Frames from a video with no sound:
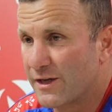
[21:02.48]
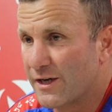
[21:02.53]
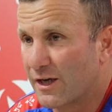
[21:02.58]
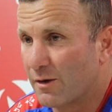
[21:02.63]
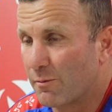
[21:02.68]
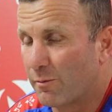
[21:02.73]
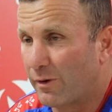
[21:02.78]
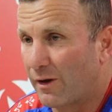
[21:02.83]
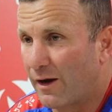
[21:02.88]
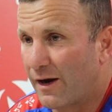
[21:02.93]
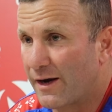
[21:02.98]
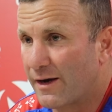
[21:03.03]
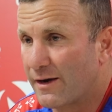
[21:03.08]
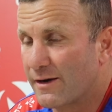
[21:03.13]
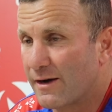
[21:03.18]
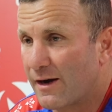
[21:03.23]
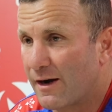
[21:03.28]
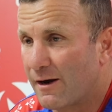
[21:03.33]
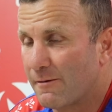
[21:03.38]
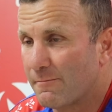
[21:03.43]
is that you can play
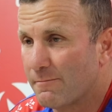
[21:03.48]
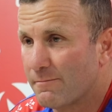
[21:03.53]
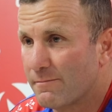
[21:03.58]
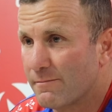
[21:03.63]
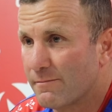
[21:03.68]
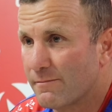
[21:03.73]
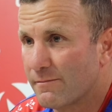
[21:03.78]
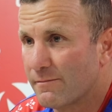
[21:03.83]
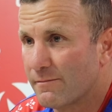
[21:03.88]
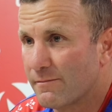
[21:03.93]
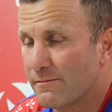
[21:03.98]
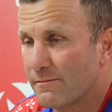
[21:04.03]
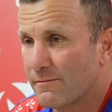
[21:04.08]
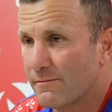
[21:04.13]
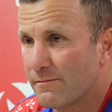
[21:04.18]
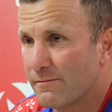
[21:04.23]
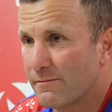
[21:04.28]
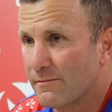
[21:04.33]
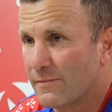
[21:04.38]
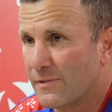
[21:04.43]
in a
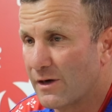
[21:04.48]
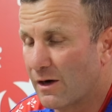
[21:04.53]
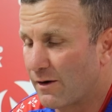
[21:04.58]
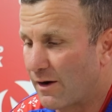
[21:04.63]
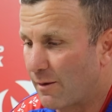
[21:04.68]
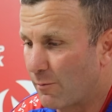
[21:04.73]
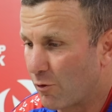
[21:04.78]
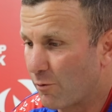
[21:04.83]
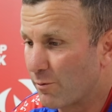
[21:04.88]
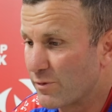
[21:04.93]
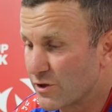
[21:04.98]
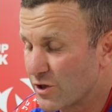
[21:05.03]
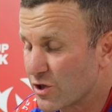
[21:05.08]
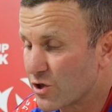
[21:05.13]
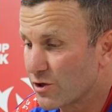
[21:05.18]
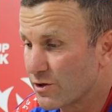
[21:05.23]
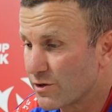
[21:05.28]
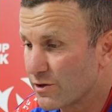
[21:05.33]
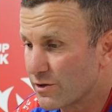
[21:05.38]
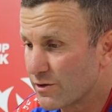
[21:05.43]
number of
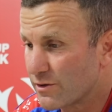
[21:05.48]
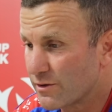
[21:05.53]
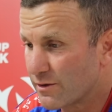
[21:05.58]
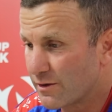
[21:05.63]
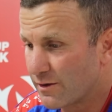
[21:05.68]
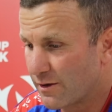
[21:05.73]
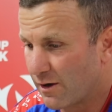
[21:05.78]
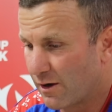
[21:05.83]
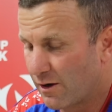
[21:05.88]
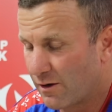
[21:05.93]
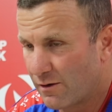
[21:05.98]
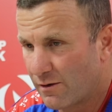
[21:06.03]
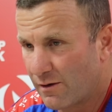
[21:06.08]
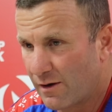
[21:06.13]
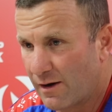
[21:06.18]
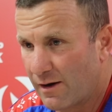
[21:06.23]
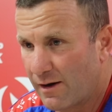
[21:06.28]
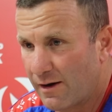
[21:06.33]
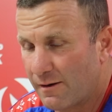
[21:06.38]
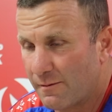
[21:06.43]
positions.
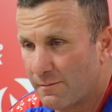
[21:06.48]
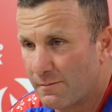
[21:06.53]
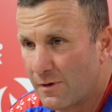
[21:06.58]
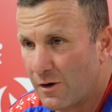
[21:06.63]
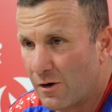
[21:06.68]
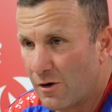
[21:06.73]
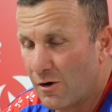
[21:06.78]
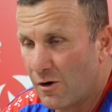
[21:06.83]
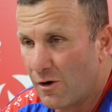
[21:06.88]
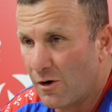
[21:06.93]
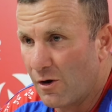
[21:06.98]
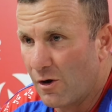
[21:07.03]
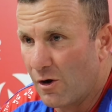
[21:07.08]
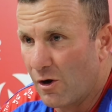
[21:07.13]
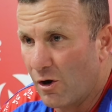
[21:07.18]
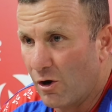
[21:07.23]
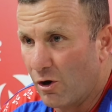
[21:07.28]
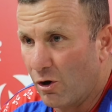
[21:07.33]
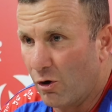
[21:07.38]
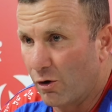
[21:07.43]

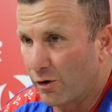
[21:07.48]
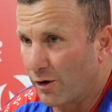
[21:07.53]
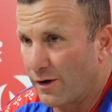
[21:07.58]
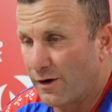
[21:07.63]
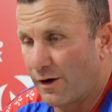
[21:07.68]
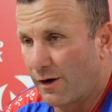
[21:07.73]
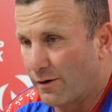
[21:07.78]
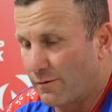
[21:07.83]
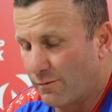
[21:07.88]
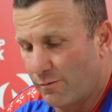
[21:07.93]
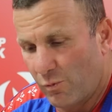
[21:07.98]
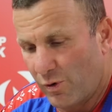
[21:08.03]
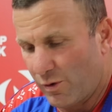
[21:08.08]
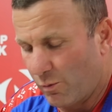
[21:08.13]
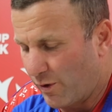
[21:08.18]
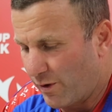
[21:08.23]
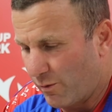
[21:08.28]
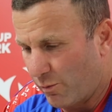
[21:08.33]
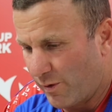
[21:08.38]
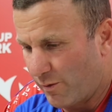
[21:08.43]
Look,
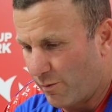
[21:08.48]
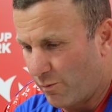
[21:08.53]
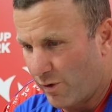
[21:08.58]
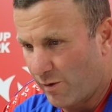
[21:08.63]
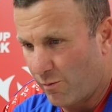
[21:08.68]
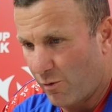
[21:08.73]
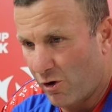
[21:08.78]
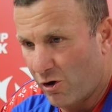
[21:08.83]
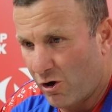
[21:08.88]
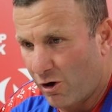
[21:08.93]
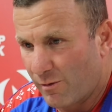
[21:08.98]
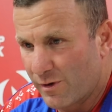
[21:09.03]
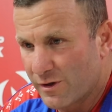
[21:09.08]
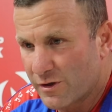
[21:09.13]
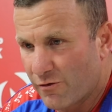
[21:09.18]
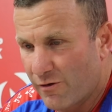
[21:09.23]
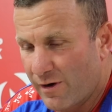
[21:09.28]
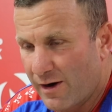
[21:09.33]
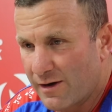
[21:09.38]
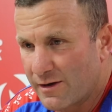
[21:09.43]
with my
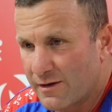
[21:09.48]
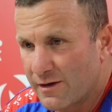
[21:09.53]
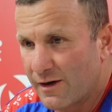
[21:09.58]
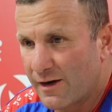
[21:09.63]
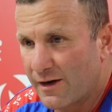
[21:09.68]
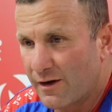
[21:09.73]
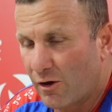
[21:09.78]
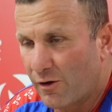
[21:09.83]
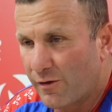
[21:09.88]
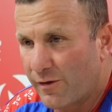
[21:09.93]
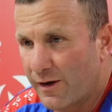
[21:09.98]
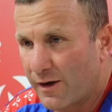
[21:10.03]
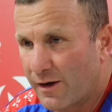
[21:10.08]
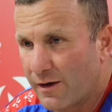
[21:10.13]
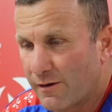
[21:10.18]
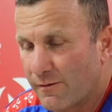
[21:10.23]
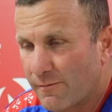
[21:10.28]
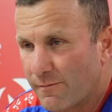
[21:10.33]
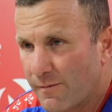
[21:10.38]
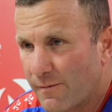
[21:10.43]
comments around Dean, I
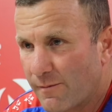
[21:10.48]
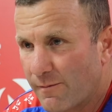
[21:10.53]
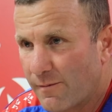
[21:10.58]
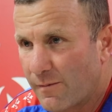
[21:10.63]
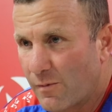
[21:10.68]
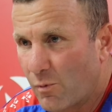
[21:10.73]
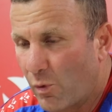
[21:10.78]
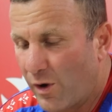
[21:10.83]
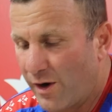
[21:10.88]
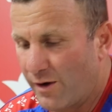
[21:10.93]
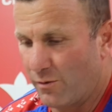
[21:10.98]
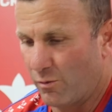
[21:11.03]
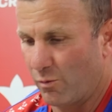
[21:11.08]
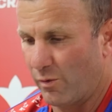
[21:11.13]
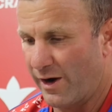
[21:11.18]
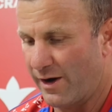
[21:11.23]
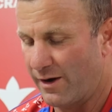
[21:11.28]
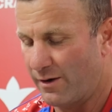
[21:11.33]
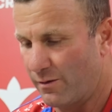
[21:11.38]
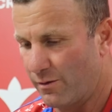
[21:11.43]
think
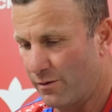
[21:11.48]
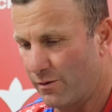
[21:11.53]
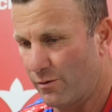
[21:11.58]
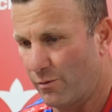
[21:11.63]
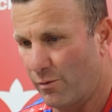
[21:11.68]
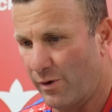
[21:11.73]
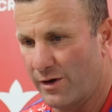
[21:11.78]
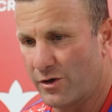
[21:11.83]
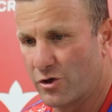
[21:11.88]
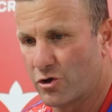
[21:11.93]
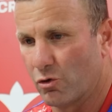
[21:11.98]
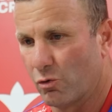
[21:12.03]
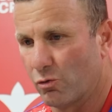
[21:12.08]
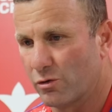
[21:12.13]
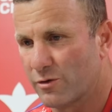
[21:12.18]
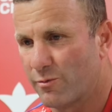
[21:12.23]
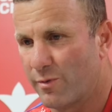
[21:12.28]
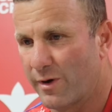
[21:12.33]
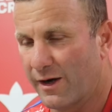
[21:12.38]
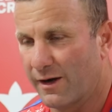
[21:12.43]
when
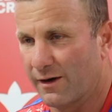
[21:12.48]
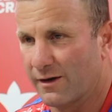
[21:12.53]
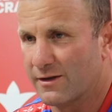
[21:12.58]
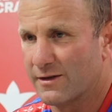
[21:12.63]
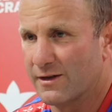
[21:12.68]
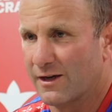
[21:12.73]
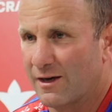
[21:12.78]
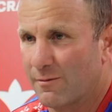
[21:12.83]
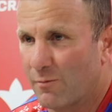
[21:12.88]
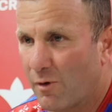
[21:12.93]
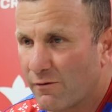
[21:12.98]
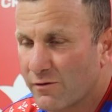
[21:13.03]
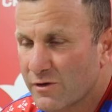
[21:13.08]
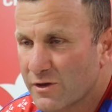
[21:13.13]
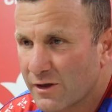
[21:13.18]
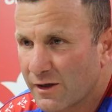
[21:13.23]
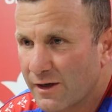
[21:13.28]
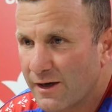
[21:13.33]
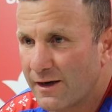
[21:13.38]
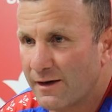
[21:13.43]
Sean's picking a team,
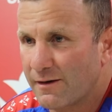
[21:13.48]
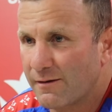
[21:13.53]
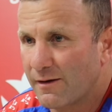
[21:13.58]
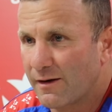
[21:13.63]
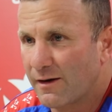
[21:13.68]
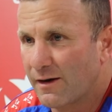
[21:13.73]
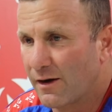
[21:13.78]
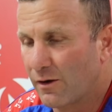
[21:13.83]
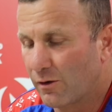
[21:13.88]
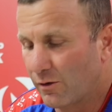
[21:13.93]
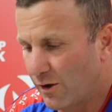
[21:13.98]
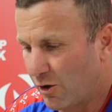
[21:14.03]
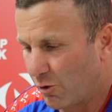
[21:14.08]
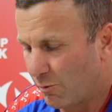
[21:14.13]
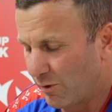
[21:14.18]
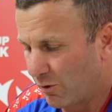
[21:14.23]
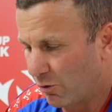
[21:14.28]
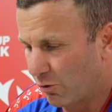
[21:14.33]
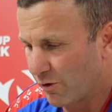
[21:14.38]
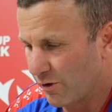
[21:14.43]
obviously
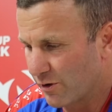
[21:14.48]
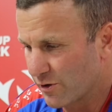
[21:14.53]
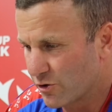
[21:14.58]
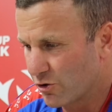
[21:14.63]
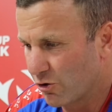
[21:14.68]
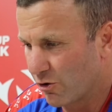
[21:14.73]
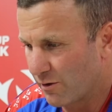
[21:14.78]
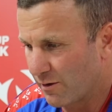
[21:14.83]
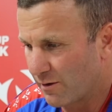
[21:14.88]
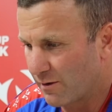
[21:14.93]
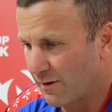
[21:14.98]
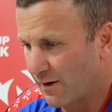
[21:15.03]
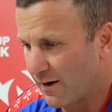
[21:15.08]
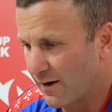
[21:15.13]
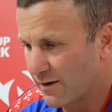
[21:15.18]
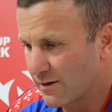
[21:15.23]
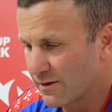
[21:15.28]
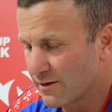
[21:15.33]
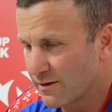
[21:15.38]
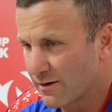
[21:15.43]
he'll be looking at certain
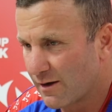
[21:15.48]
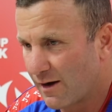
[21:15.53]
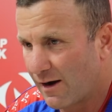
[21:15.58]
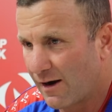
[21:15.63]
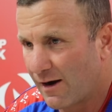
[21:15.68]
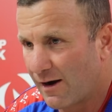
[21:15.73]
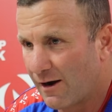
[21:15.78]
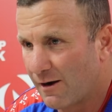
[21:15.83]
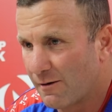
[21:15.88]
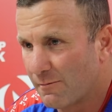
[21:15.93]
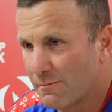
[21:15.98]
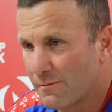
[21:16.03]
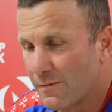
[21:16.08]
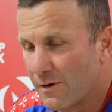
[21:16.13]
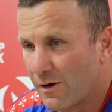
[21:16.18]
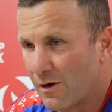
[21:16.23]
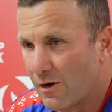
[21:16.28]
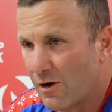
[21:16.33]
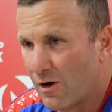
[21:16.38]
things, and